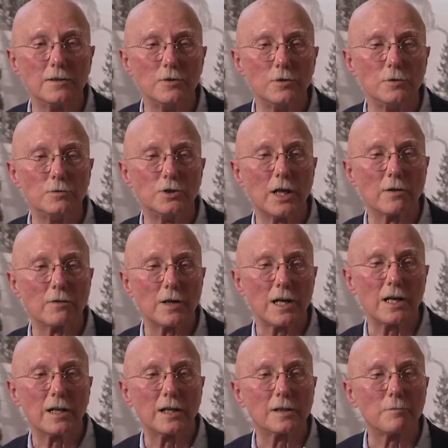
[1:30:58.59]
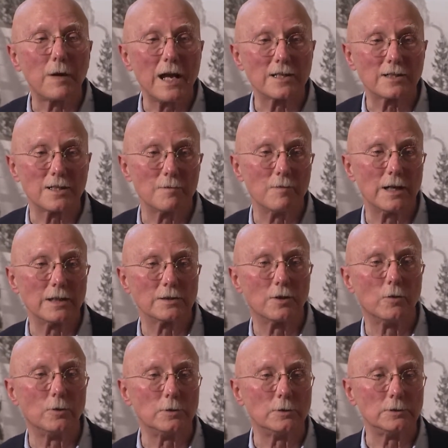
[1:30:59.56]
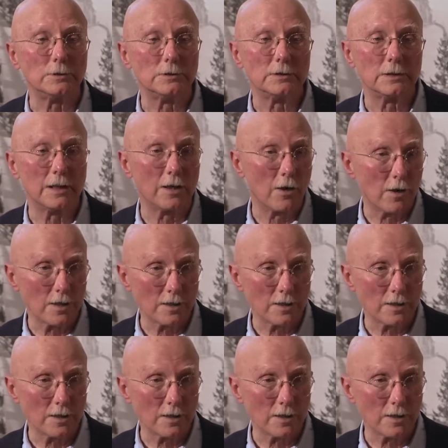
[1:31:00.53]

new generating capacity by coal in our